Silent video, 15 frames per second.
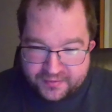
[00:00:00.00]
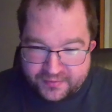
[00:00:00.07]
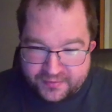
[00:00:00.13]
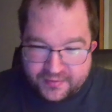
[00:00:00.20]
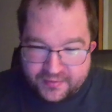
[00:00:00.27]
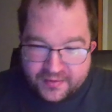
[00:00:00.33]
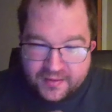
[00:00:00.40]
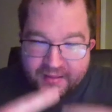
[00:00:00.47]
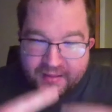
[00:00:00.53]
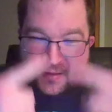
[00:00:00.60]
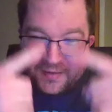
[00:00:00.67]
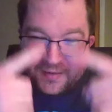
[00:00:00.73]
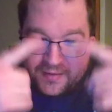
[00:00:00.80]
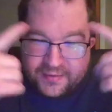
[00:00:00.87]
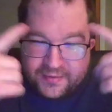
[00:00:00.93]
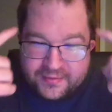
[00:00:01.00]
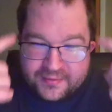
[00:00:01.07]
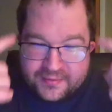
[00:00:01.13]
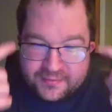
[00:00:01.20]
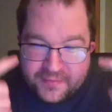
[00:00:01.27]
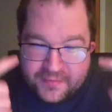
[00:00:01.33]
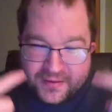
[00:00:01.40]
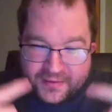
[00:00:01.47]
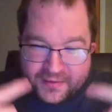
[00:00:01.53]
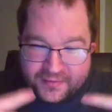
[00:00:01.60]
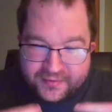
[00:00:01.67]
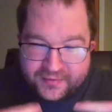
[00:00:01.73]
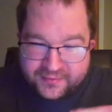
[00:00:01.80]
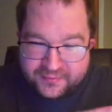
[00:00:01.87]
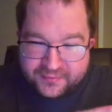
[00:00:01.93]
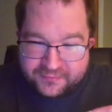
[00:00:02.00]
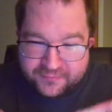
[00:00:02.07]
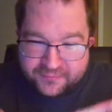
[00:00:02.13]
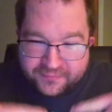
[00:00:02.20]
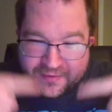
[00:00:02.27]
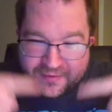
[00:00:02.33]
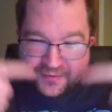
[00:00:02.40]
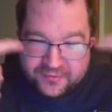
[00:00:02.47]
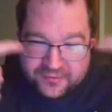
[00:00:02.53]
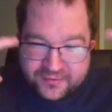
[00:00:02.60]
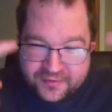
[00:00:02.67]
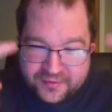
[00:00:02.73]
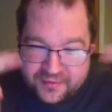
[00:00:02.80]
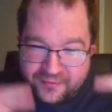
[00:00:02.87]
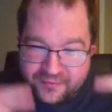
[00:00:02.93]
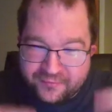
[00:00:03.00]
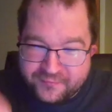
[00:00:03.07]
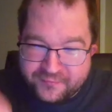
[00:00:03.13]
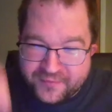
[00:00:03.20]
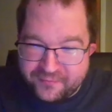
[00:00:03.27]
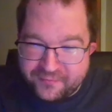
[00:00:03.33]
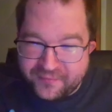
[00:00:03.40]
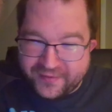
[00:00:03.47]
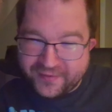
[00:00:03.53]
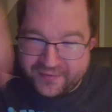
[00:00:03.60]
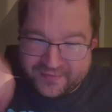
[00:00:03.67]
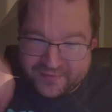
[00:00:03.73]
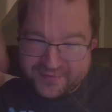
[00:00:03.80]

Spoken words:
in it, and in the mask is a reflection of my buddy